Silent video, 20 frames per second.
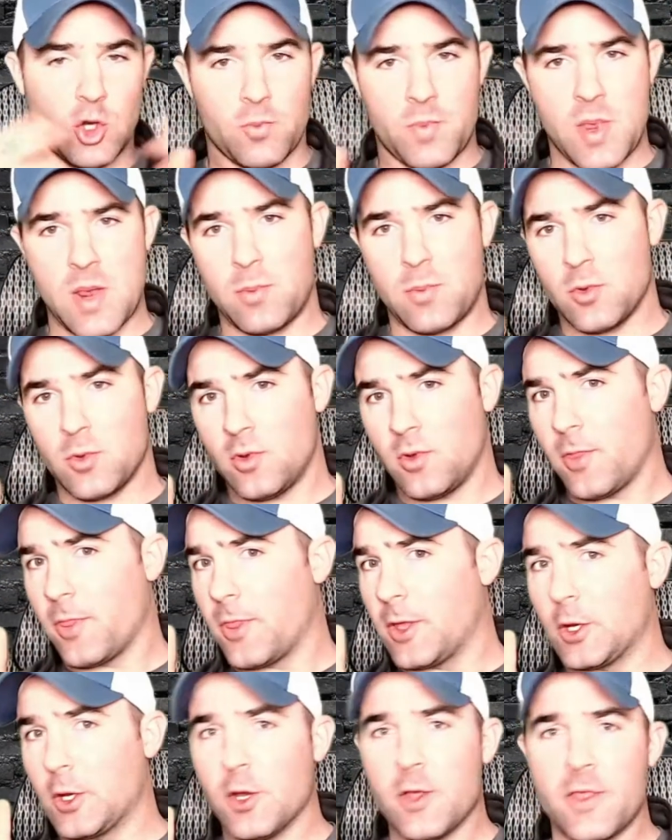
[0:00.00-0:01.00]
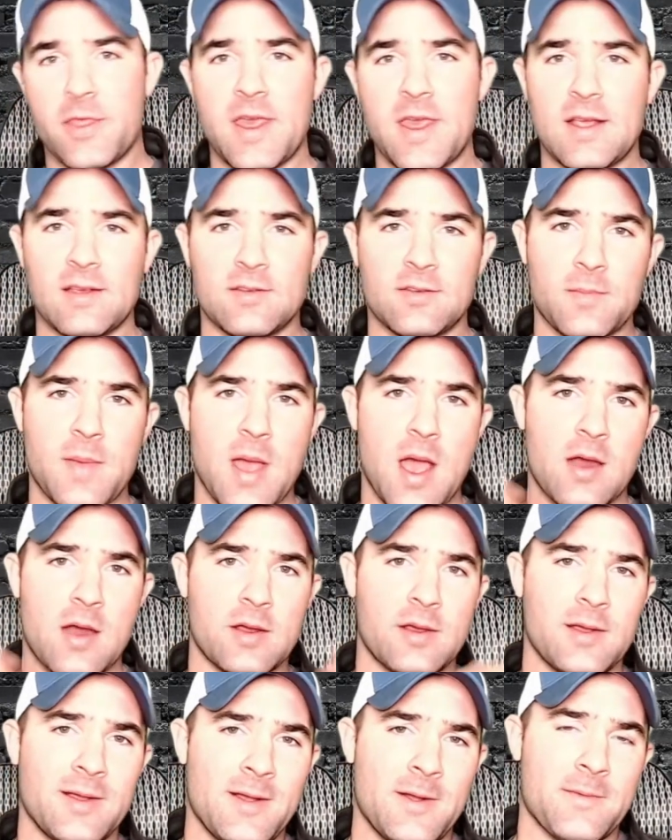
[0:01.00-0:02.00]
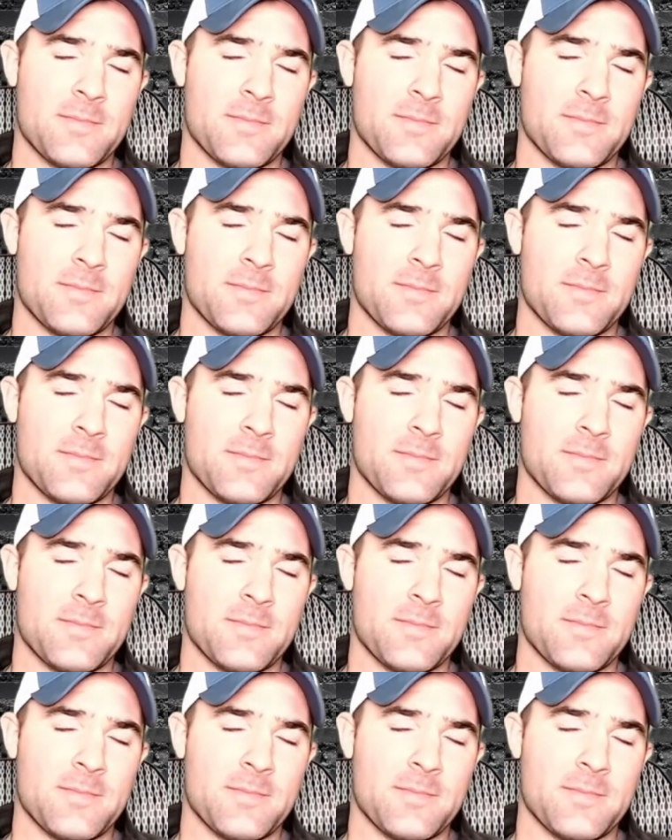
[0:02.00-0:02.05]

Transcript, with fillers: people the good things about it,